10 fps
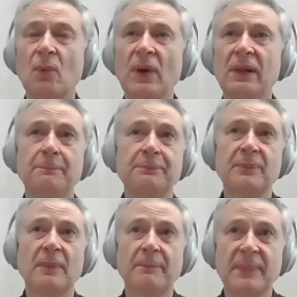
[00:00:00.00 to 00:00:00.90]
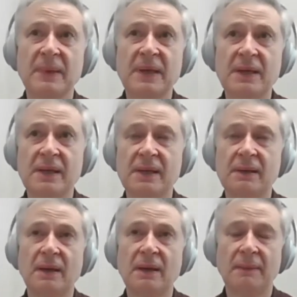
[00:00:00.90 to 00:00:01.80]
Well,
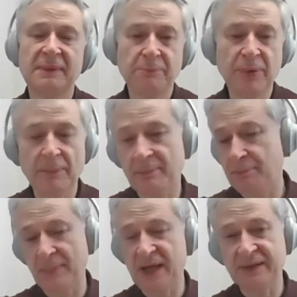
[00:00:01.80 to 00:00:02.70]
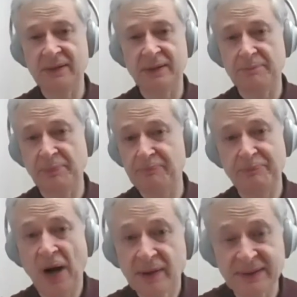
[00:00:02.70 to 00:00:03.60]
I mean, it can
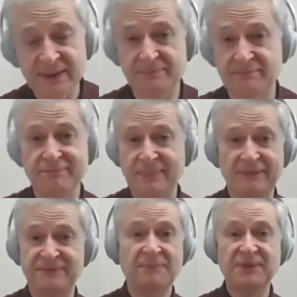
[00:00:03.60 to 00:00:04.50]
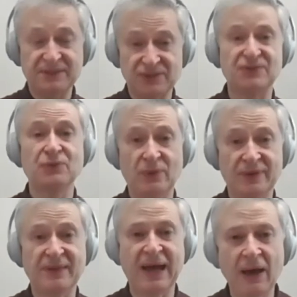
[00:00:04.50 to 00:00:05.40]
partly have something to do
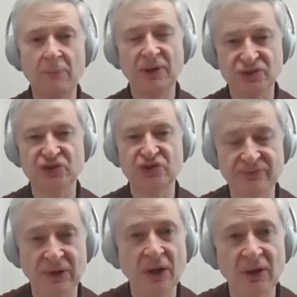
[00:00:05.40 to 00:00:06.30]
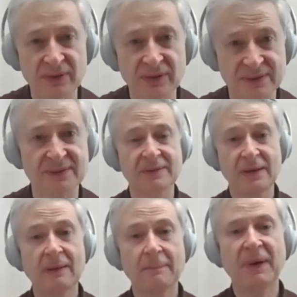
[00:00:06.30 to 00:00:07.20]
with how much you've lost
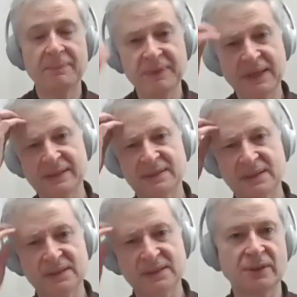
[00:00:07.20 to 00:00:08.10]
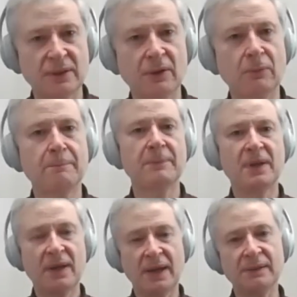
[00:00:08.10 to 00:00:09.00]
by being stuck at home
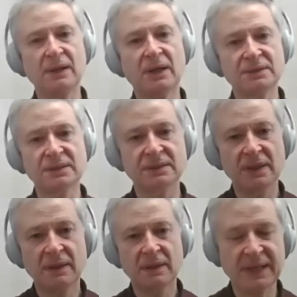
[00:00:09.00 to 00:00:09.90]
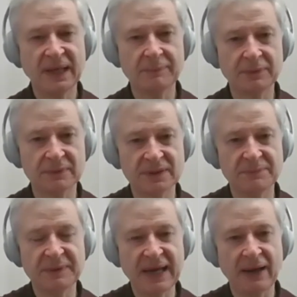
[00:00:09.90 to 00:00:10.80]
and not being able to
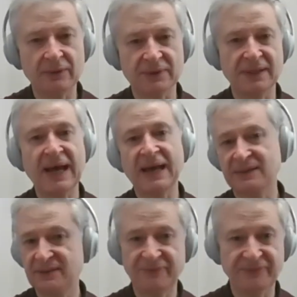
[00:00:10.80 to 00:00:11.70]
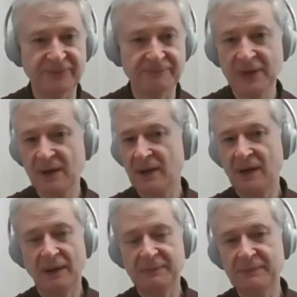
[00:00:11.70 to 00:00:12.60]
be out and active
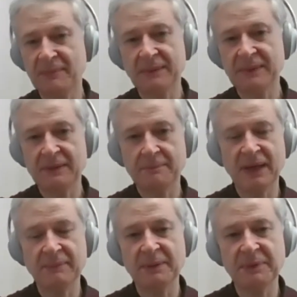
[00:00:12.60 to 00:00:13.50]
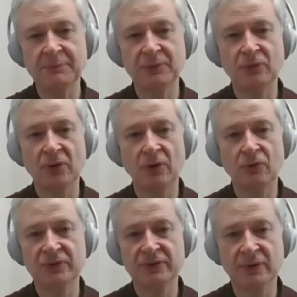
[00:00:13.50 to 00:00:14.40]
I mean, maybe maybe people who are
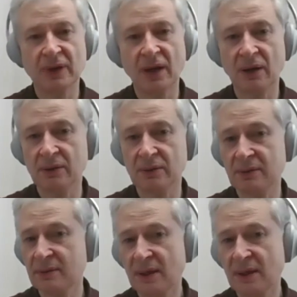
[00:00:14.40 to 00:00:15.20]
older are